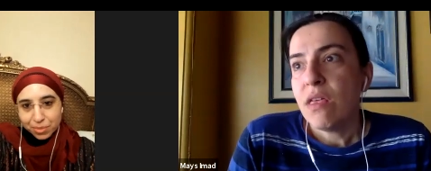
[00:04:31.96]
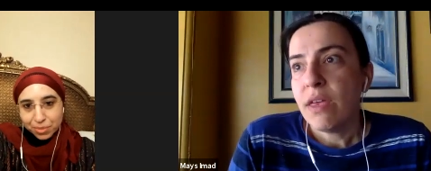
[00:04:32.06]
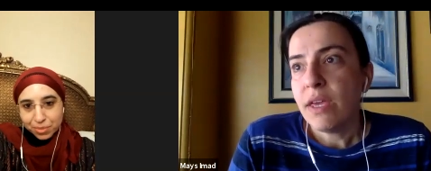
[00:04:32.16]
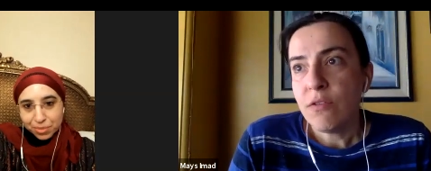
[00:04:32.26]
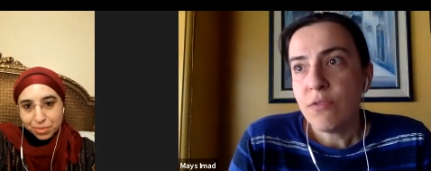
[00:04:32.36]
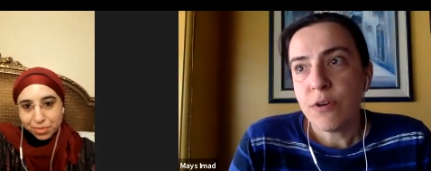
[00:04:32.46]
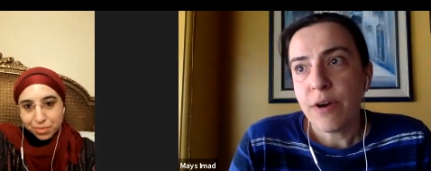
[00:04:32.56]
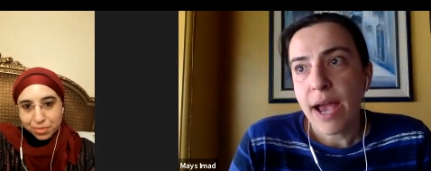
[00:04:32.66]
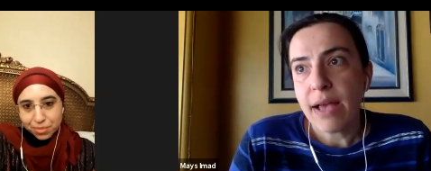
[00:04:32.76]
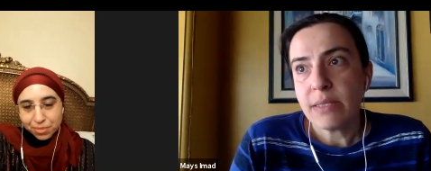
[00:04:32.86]
Speaker 1: thank you for
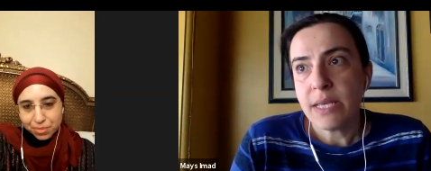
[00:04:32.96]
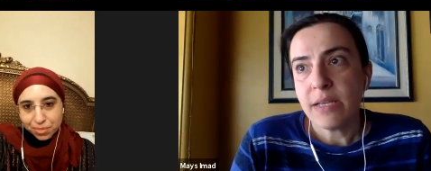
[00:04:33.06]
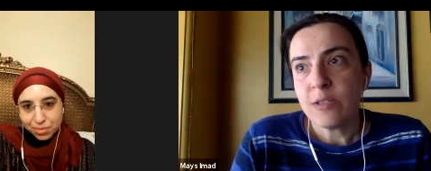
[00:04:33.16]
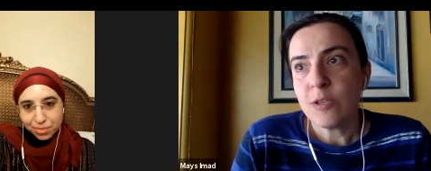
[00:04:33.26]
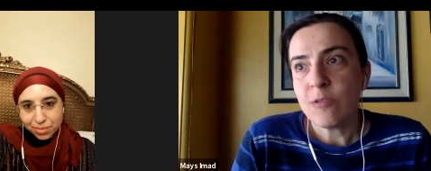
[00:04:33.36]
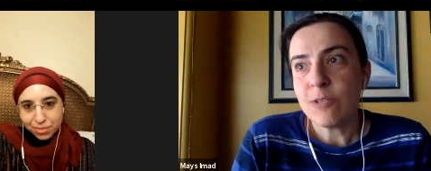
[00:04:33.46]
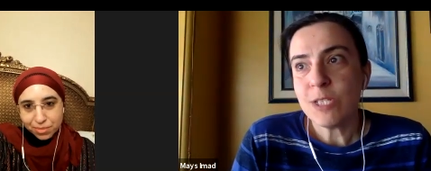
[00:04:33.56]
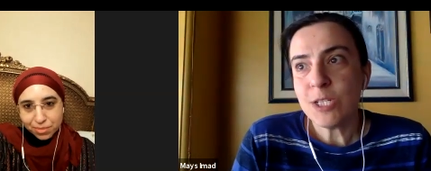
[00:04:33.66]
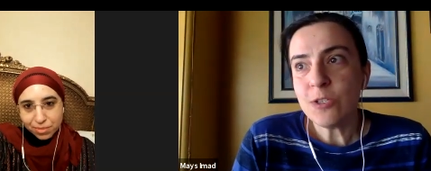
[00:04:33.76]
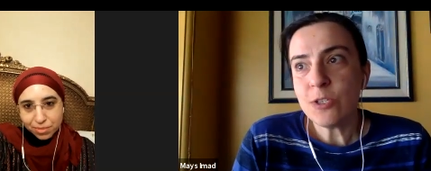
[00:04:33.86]
asking so it's
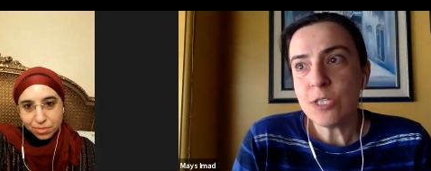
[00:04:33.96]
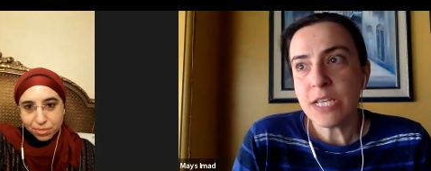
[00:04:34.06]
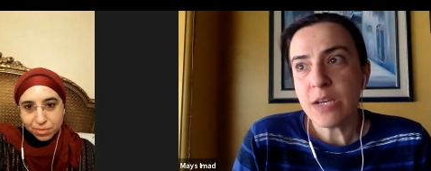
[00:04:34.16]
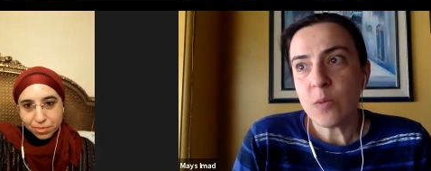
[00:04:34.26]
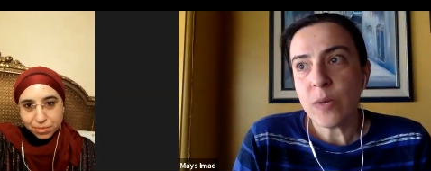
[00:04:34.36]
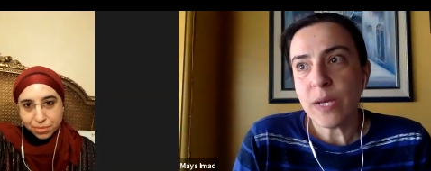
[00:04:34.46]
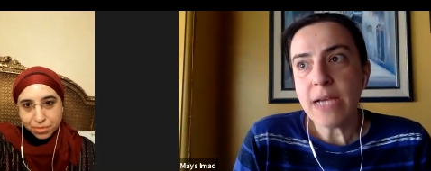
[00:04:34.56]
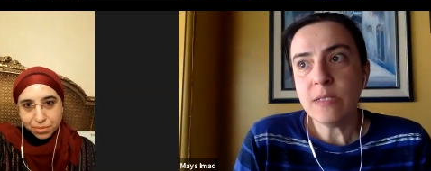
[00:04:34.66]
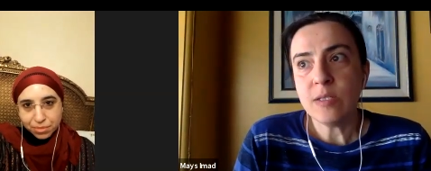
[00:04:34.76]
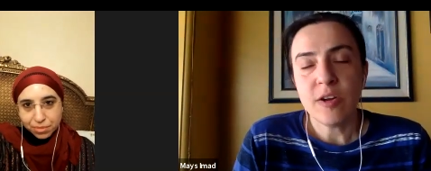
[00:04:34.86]
interesting when
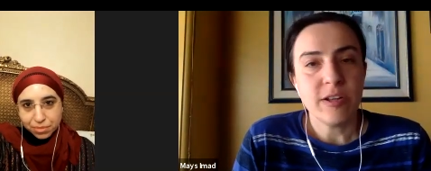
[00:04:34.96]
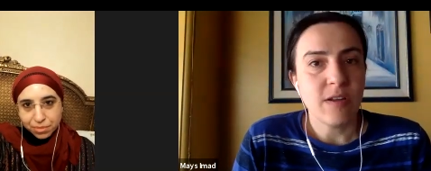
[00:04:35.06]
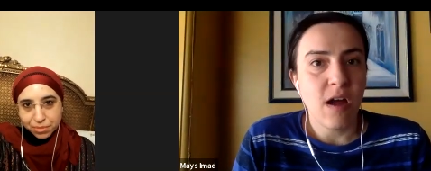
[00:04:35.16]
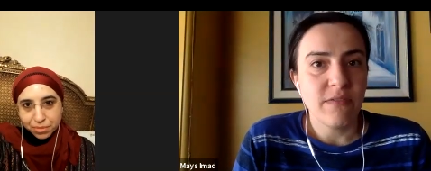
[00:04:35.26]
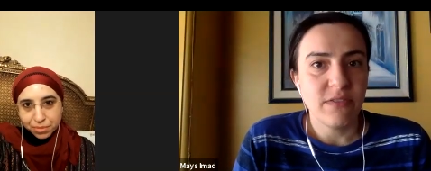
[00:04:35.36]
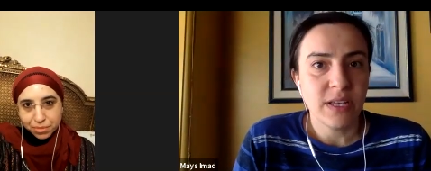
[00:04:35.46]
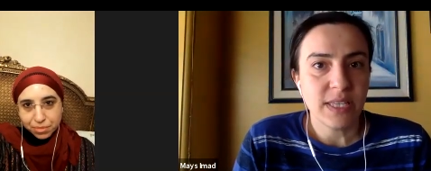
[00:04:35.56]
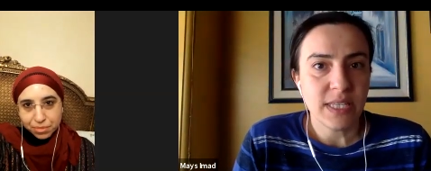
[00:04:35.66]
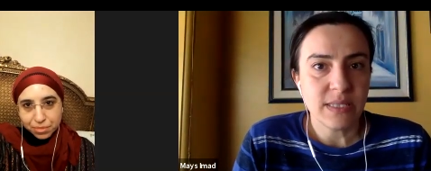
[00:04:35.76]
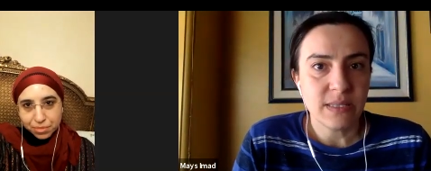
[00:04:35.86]
i started offering
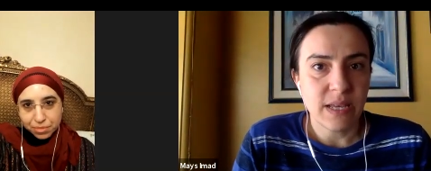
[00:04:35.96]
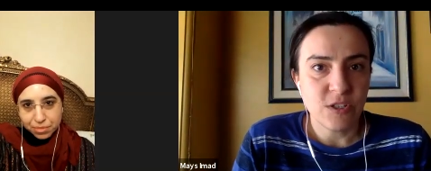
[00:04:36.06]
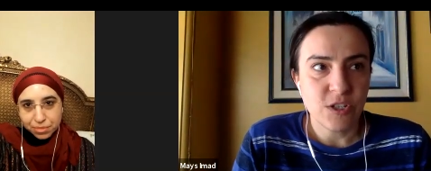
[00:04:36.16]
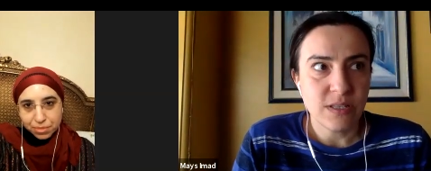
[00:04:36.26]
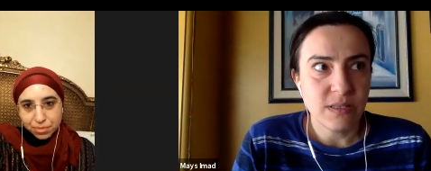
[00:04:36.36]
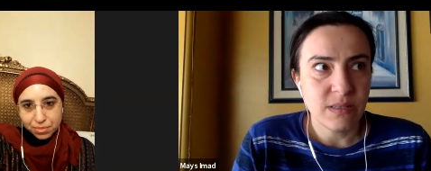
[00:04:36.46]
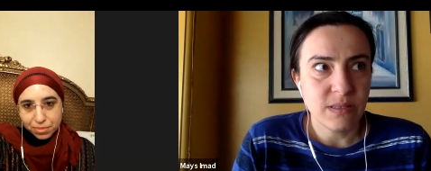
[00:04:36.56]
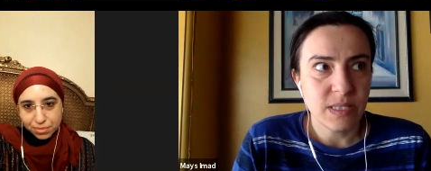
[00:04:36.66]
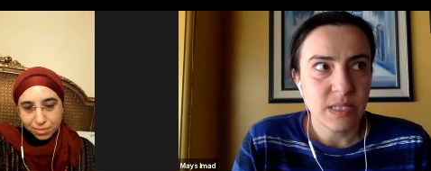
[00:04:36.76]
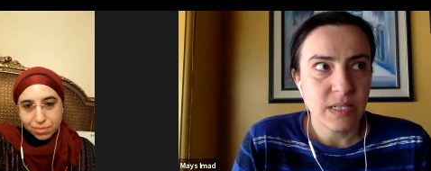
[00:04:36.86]
these sessions
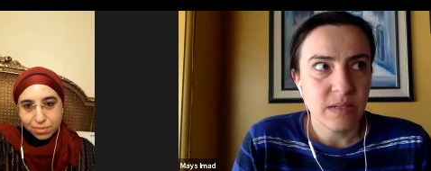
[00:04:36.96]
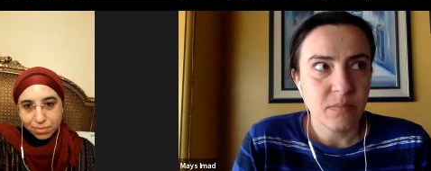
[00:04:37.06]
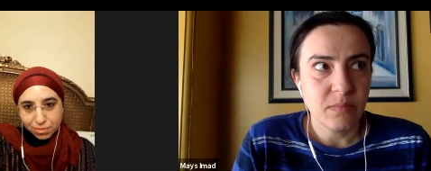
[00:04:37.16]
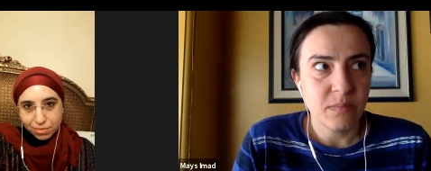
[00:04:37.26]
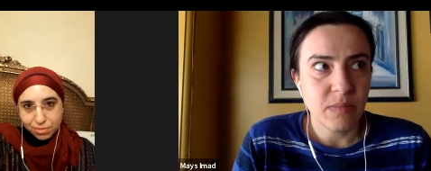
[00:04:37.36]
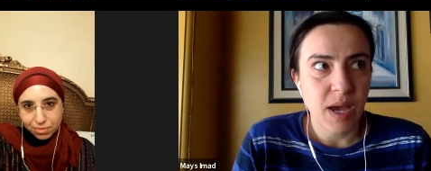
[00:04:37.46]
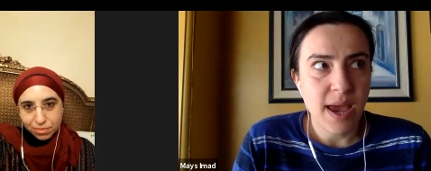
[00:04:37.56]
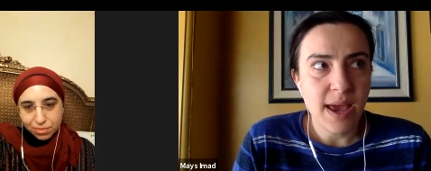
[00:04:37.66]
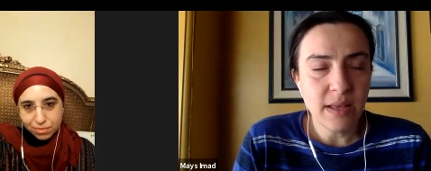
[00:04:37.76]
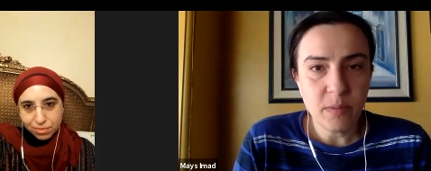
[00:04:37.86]
i
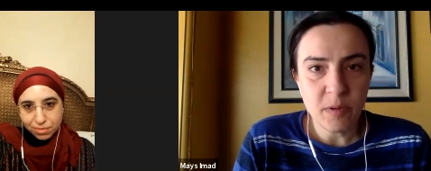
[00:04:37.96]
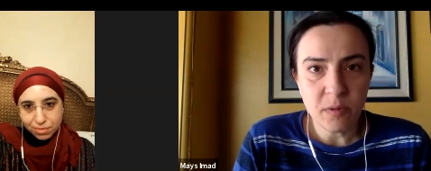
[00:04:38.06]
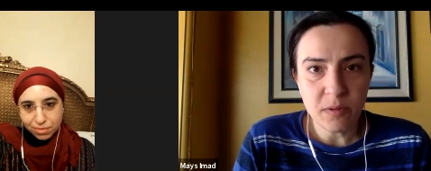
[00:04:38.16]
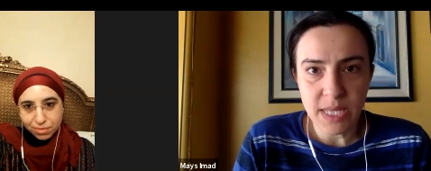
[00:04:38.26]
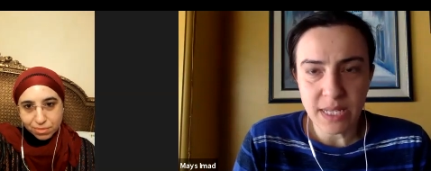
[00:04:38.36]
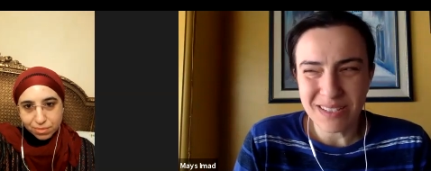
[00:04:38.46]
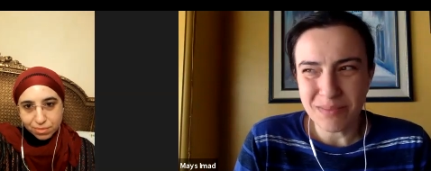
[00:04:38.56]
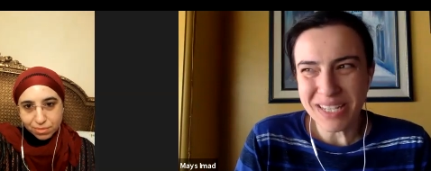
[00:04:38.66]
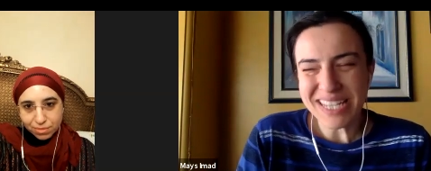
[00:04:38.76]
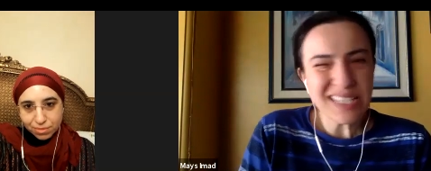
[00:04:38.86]
had people say to
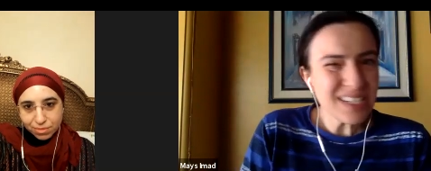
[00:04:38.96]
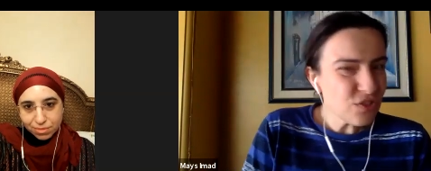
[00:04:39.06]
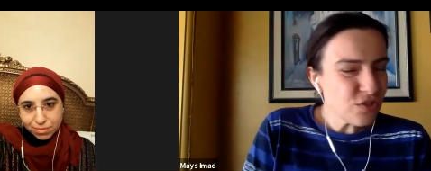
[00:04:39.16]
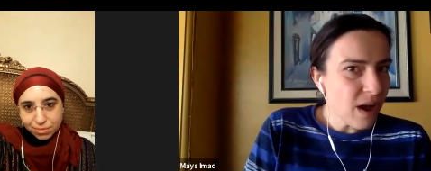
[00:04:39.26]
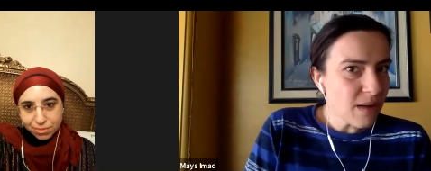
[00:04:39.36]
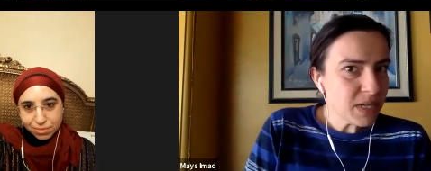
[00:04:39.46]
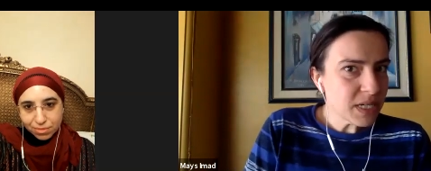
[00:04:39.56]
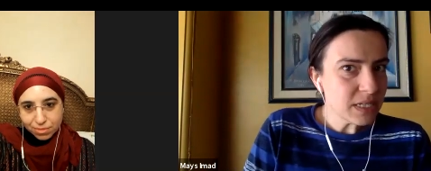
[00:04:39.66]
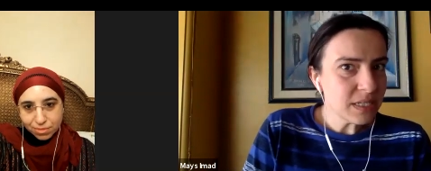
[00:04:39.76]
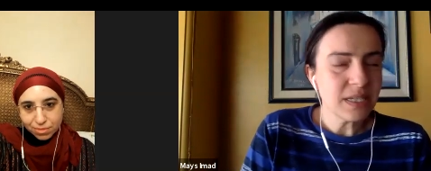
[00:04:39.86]
me is it trauma